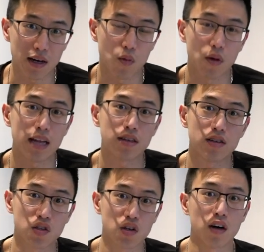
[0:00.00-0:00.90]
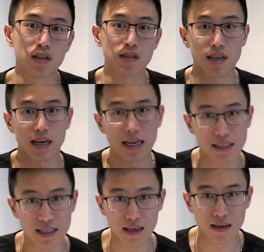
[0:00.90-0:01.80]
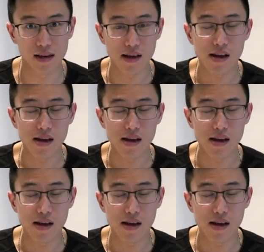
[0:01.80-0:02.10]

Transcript: when SARS has hit.